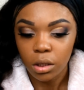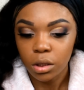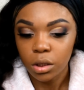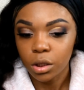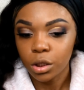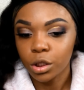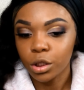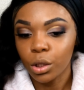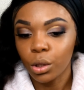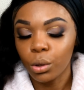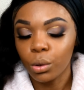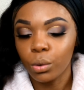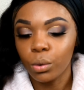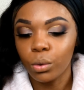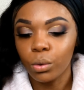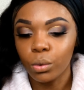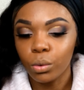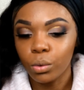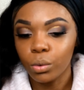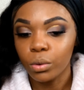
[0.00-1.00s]
So
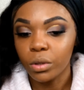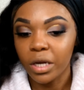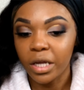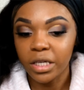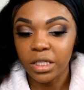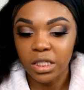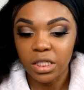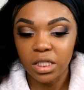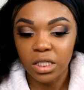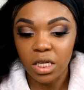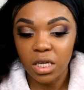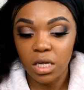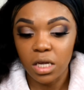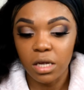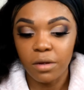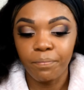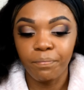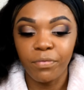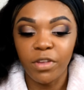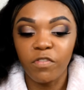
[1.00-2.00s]
let's
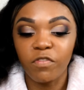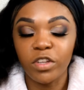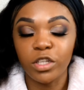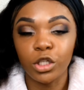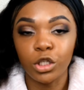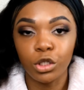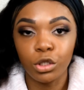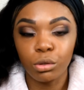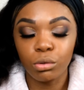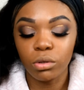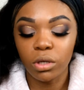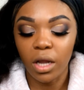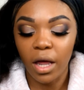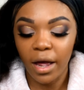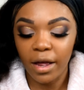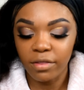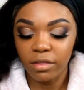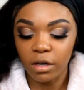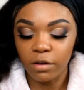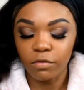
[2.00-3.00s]
see. If it's too
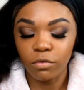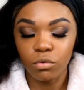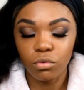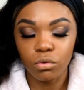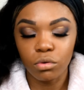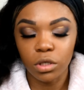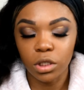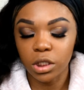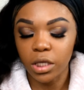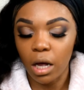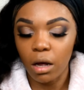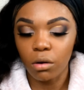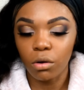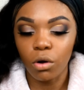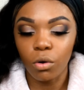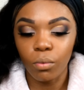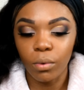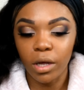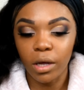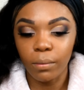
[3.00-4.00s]
light, then of course I'll
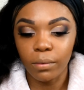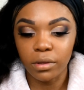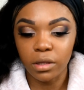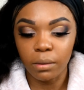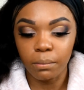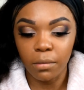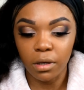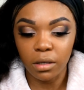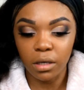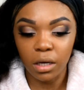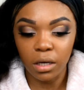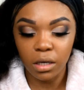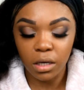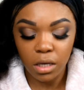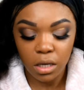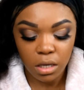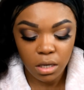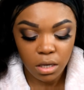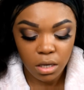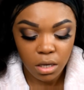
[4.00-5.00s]
go in with the
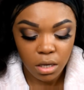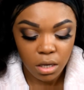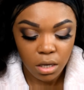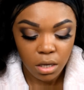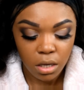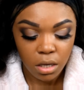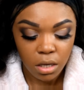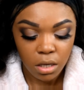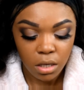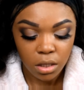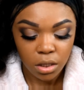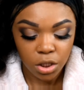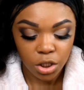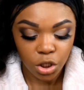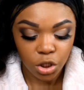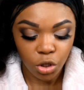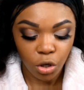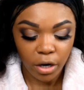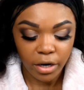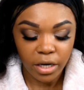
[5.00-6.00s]
Milani to
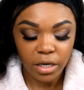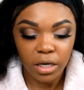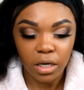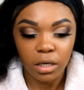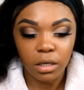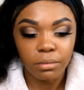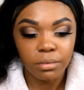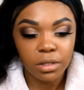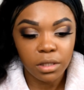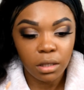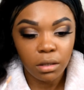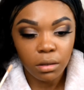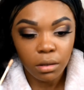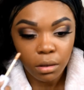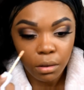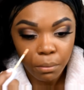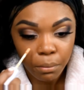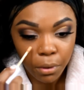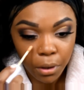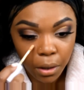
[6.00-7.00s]
darken it up
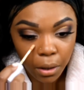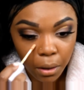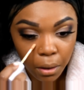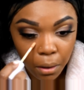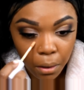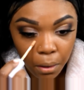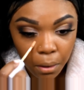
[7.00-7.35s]
some, but